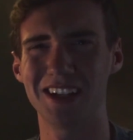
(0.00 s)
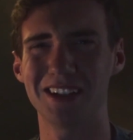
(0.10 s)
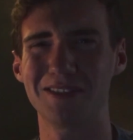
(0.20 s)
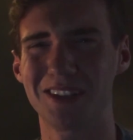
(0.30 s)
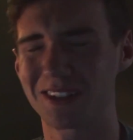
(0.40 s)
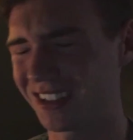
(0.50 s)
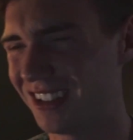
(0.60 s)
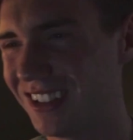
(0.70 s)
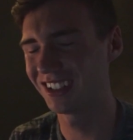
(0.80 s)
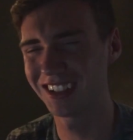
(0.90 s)
What's the
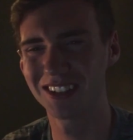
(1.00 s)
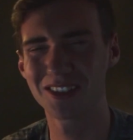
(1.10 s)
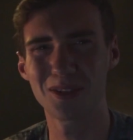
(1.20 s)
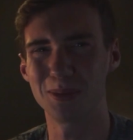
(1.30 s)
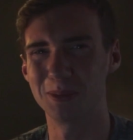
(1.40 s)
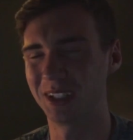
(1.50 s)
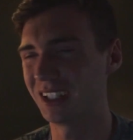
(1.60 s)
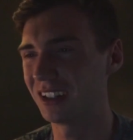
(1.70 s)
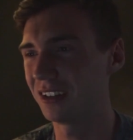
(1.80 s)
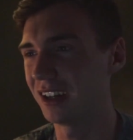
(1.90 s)
stupid
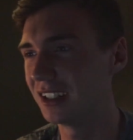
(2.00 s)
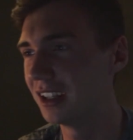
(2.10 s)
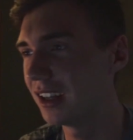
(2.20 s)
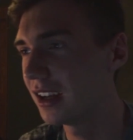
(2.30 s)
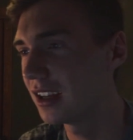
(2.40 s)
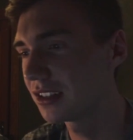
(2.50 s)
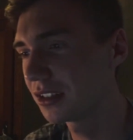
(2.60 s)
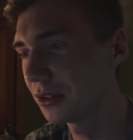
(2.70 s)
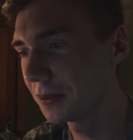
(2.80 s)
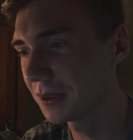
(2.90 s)
me? All right.
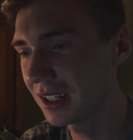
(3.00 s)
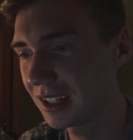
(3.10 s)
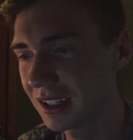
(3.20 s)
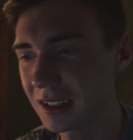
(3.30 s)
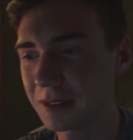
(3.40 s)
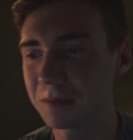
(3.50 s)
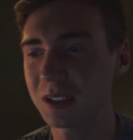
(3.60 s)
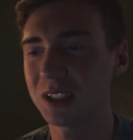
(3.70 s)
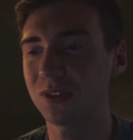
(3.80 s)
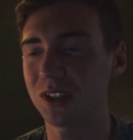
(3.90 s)
So
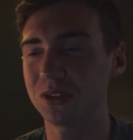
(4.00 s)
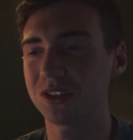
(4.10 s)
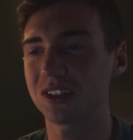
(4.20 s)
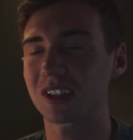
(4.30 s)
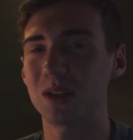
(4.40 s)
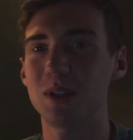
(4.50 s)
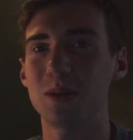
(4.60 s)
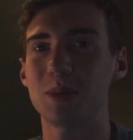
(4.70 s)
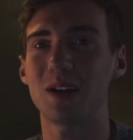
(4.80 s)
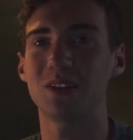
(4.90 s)
this video is just gonna be
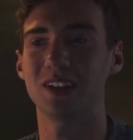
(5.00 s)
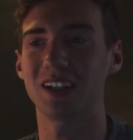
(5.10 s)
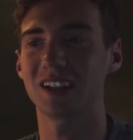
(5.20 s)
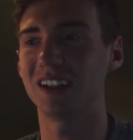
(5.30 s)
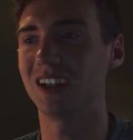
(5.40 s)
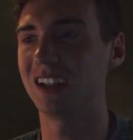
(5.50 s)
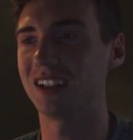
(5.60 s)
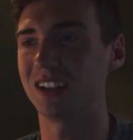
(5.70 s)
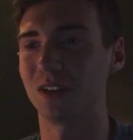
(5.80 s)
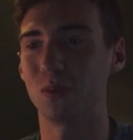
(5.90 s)
about
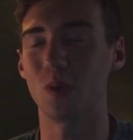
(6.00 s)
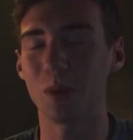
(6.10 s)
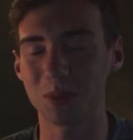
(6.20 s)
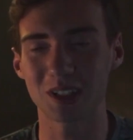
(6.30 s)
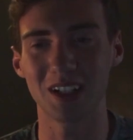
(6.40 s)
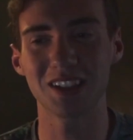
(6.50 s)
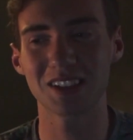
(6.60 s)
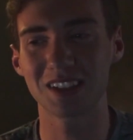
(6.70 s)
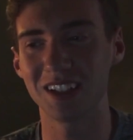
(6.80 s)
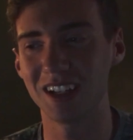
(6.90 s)

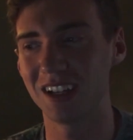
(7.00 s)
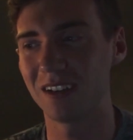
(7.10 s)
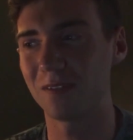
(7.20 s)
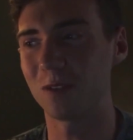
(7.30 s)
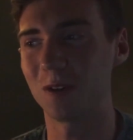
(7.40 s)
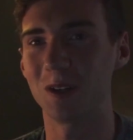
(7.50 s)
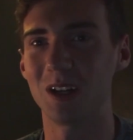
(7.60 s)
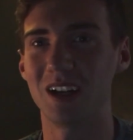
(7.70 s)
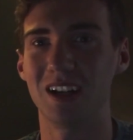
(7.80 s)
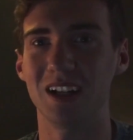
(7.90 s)
websites
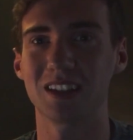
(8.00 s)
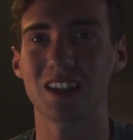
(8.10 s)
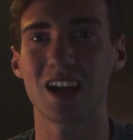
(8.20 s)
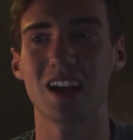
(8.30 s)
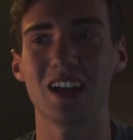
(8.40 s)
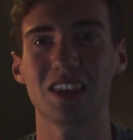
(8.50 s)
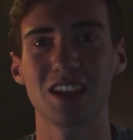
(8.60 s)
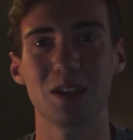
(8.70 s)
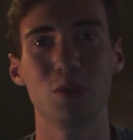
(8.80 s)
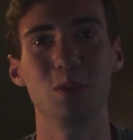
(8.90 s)
for that I
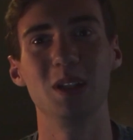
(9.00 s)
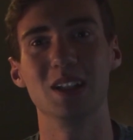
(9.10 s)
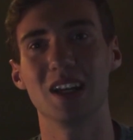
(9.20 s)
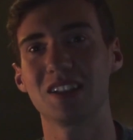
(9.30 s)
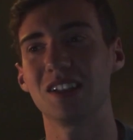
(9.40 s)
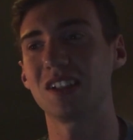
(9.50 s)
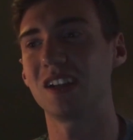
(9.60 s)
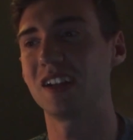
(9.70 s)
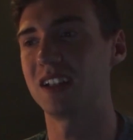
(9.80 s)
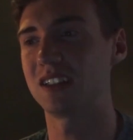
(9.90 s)
think will be
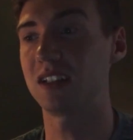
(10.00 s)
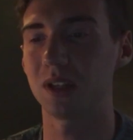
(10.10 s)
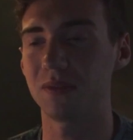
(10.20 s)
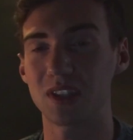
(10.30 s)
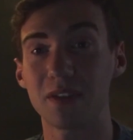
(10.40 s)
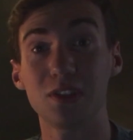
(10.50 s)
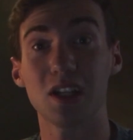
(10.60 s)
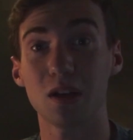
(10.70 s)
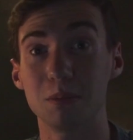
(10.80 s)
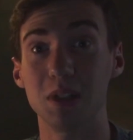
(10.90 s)
necessary and have
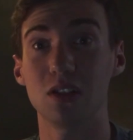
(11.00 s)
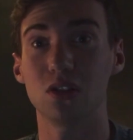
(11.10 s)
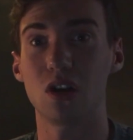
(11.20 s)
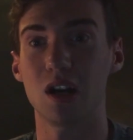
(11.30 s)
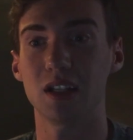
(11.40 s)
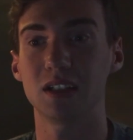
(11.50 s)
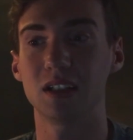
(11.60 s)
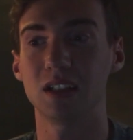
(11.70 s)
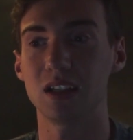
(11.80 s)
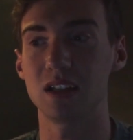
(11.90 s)
definitely helped me a lot
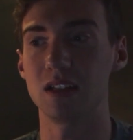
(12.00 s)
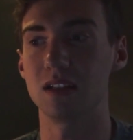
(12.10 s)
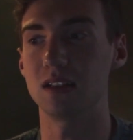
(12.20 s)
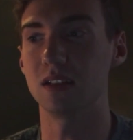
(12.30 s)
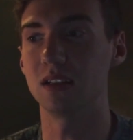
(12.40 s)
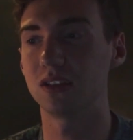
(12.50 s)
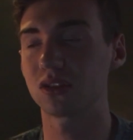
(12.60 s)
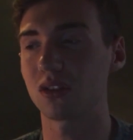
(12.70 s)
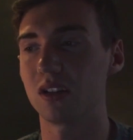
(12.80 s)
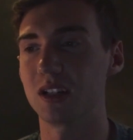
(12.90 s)
in
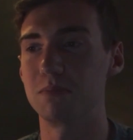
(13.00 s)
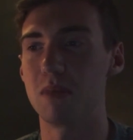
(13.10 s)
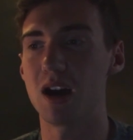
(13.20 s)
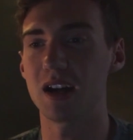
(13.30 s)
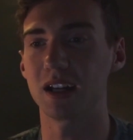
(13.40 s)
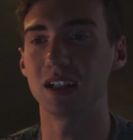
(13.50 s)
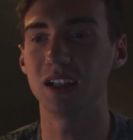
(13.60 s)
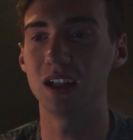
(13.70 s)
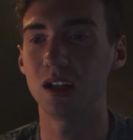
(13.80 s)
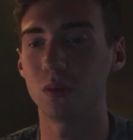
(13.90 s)
starting my
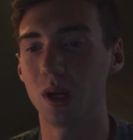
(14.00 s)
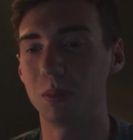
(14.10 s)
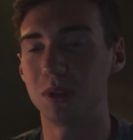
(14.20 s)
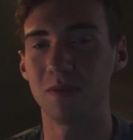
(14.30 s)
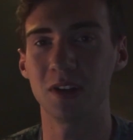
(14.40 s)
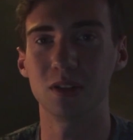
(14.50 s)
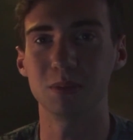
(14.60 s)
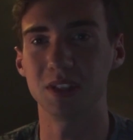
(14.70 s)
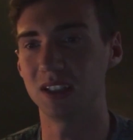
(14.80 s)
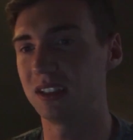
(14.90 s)
web
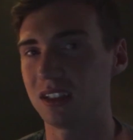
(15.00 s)
development,